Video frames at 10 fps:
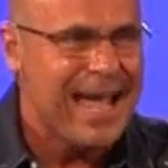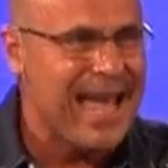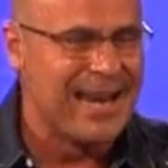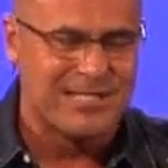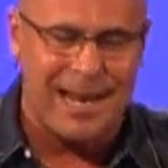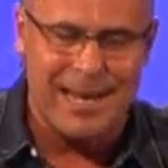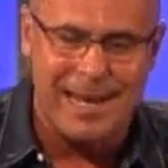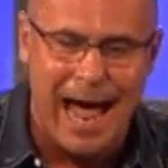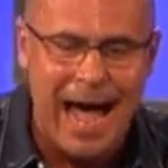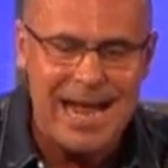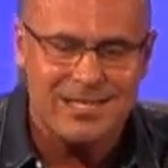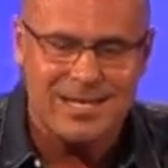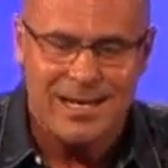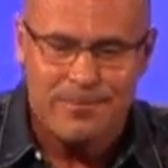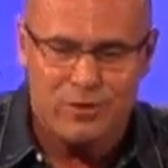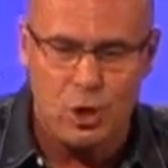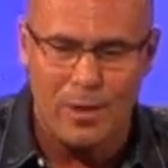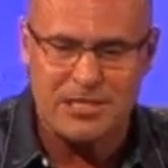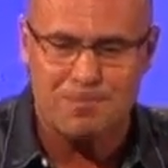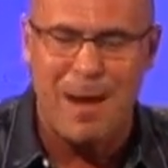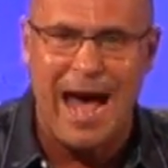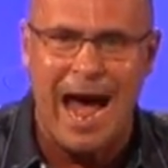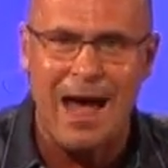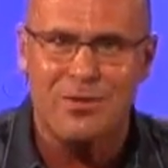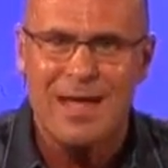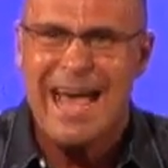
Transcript: It is a light to his path.